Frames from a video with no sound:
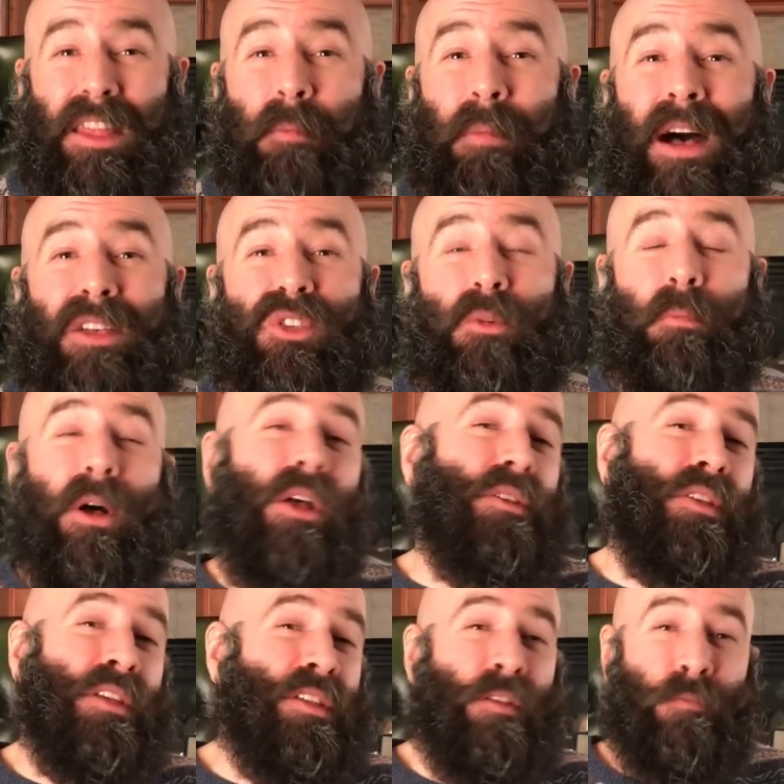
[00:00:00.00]
The Apostle Paul
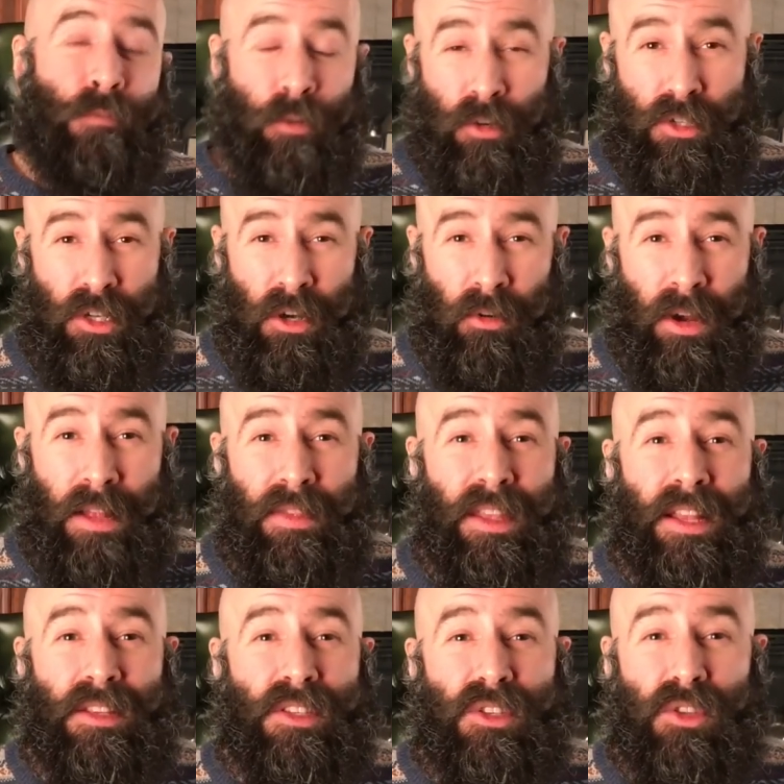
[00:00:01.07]
says in 1
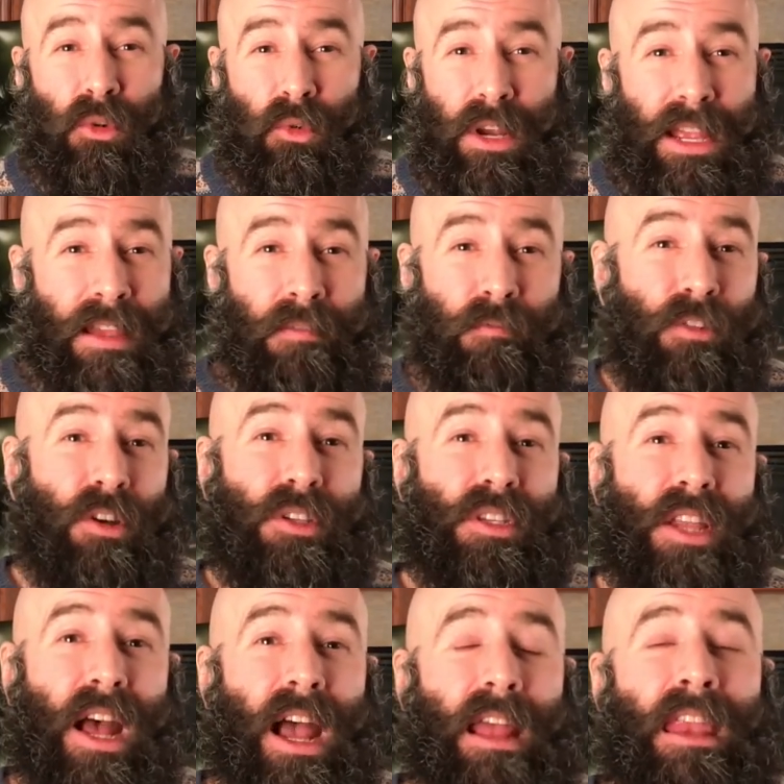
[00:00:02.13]
Corinthians 3,
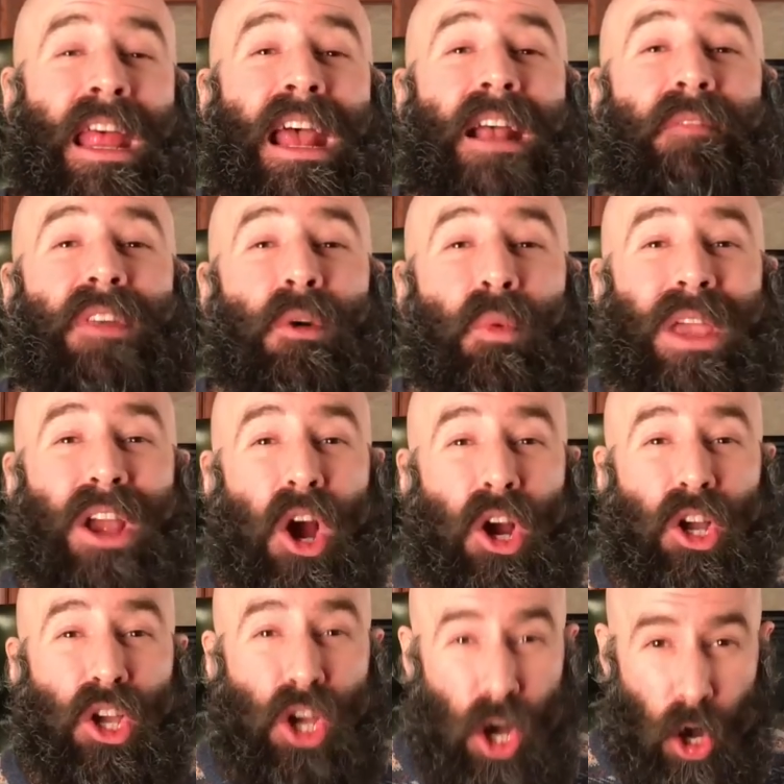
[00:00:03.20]
verse 9, that we
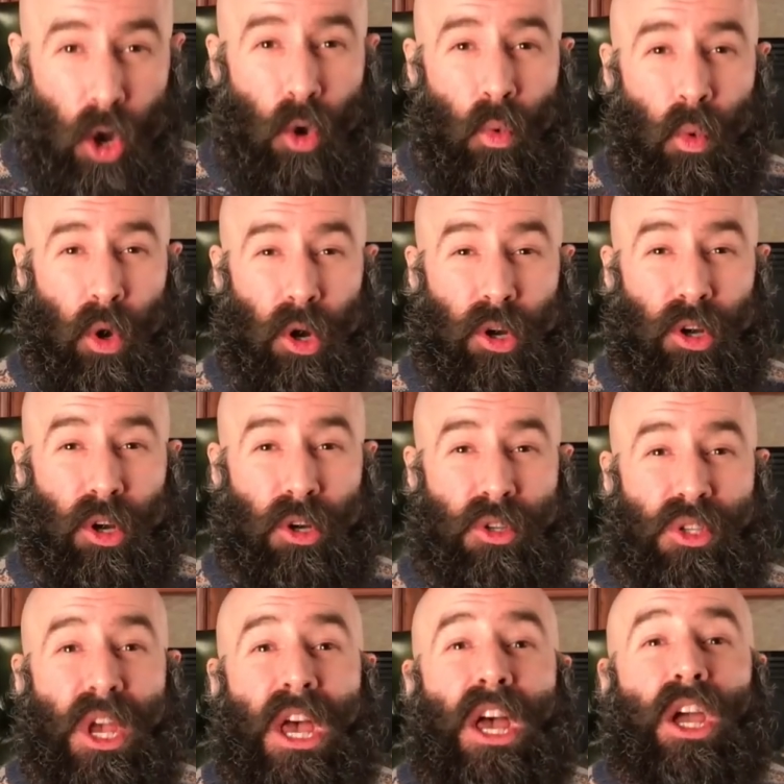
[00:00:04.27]
are
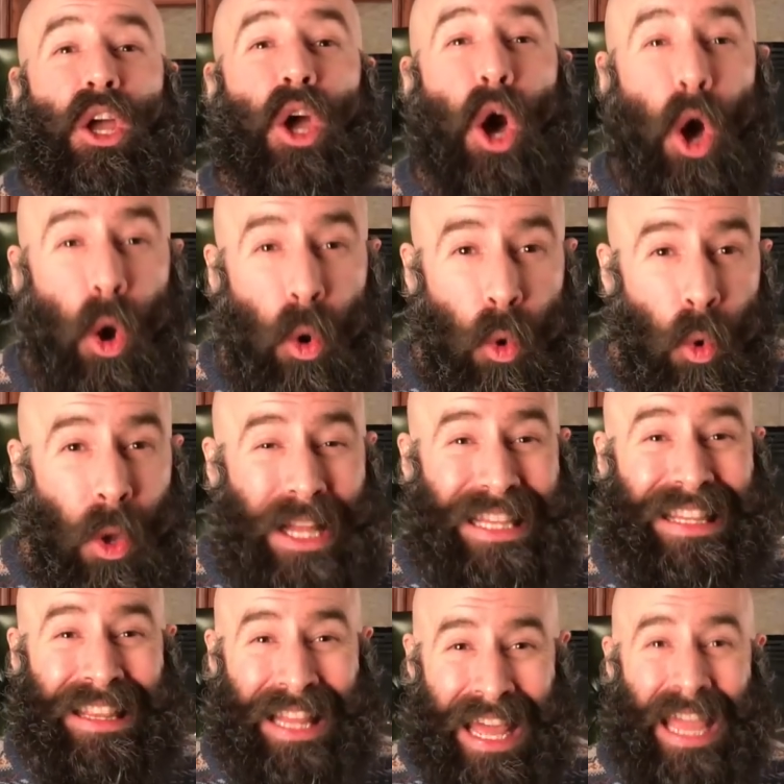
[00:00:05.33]
co-workers,
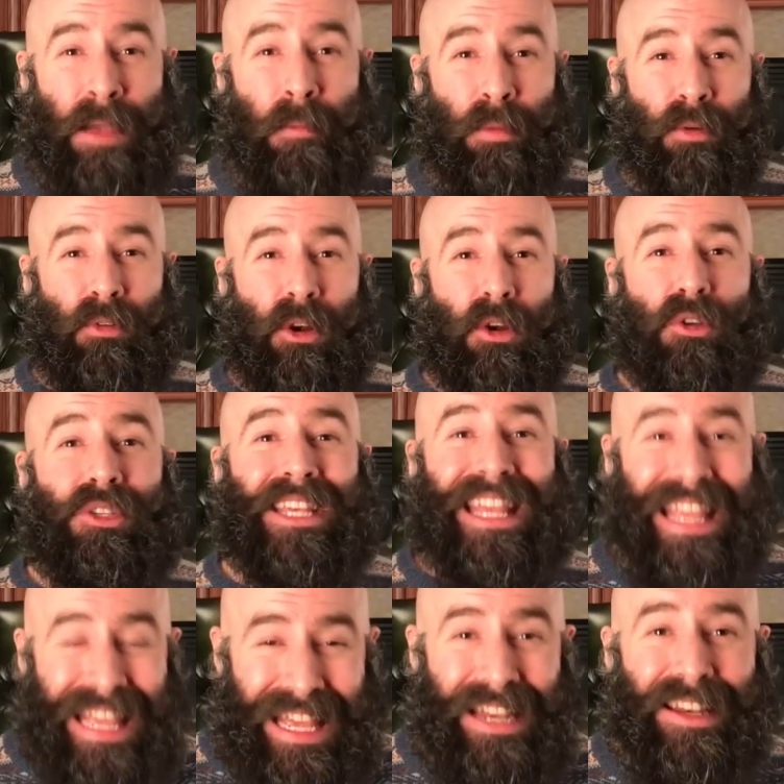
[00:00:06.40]
co-laborers
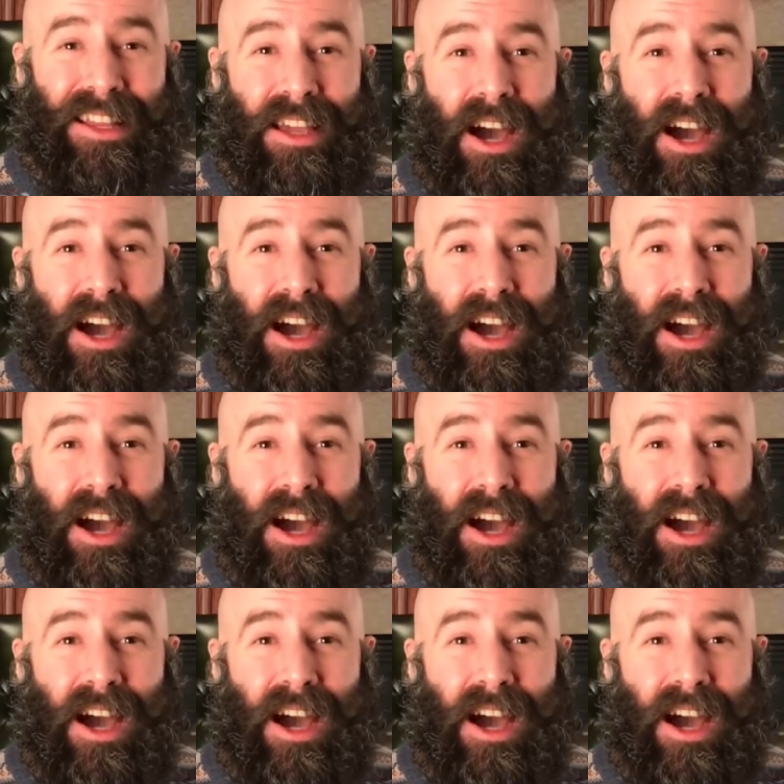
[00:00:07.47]
in